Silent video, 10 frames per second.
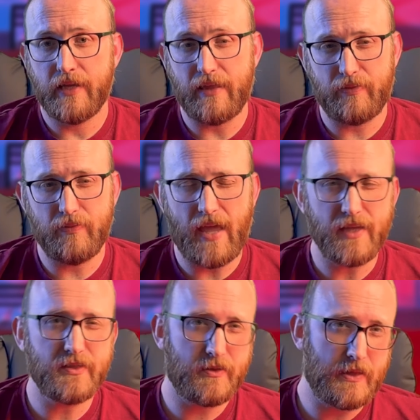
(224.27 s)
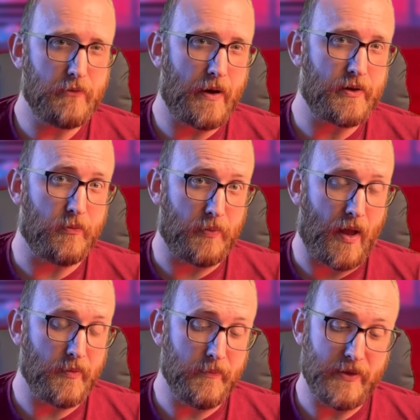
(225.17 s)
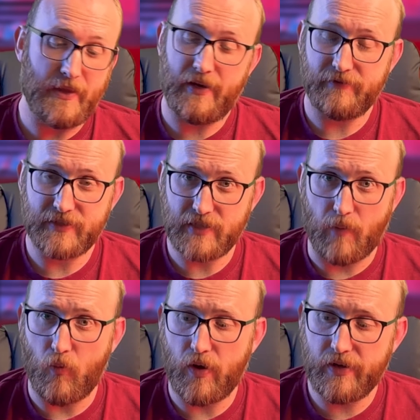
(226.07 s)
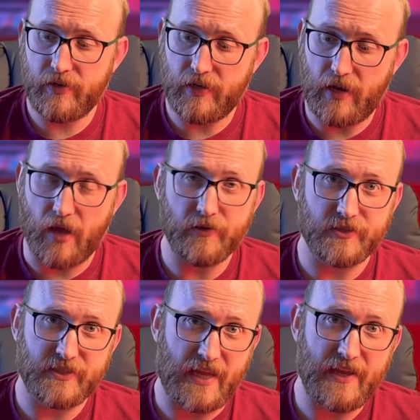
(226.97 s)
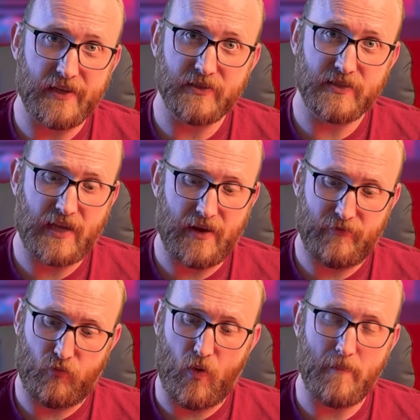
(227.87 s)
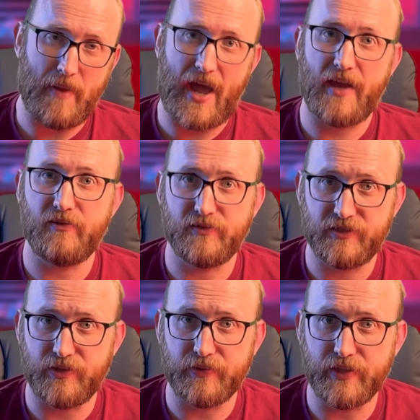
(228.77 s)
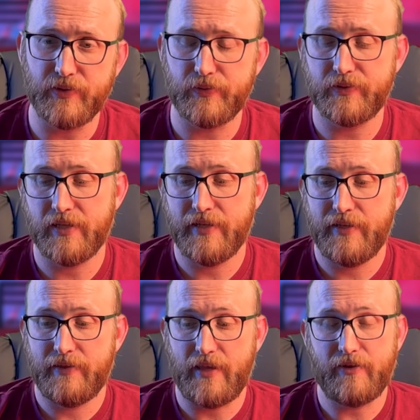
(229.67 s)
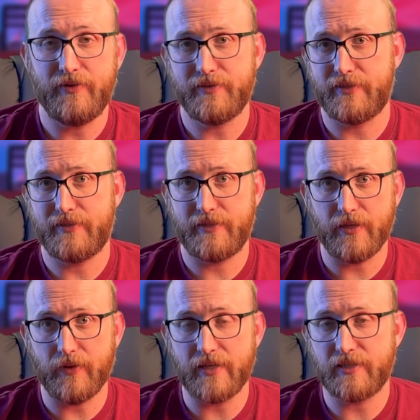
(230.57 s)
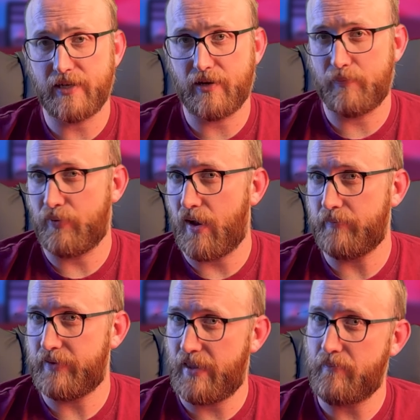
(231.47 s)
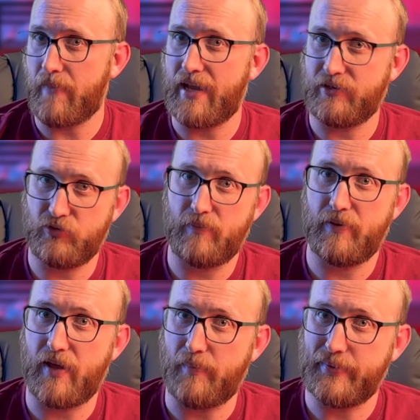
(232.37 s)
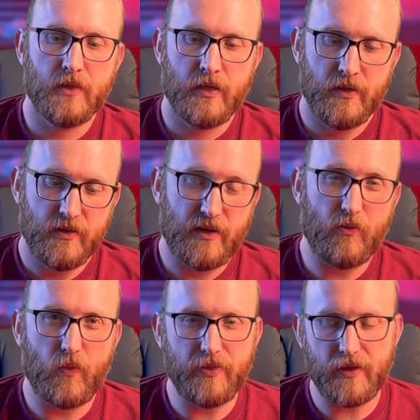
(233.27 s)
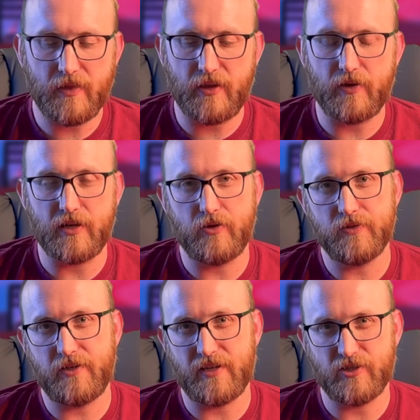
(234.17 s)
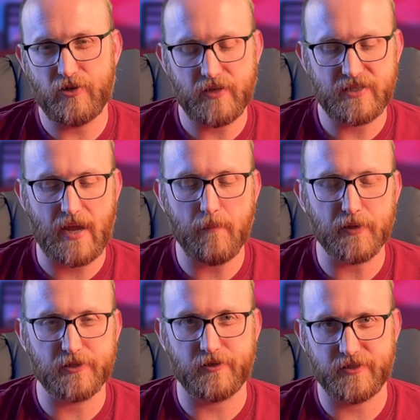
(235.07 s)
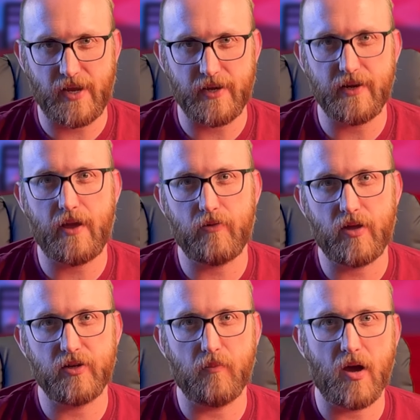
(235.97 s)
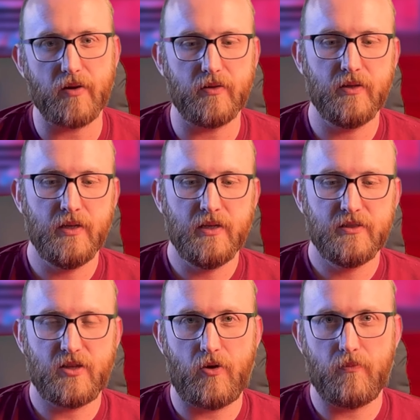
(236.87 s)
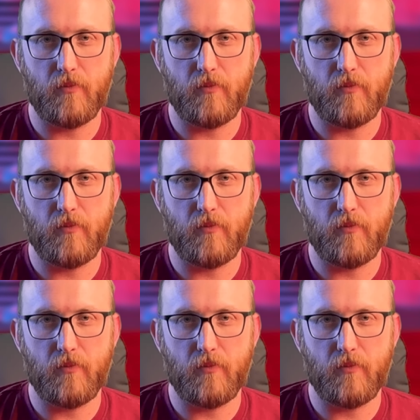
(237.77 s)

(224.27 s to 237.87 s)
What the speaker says: it has a theoretical problem in that if someone understands kind of what patterns you use, they could still engineer a prompt that might trip it up. Now, one thing that you can do is you can turn the temperature setting down on your model. So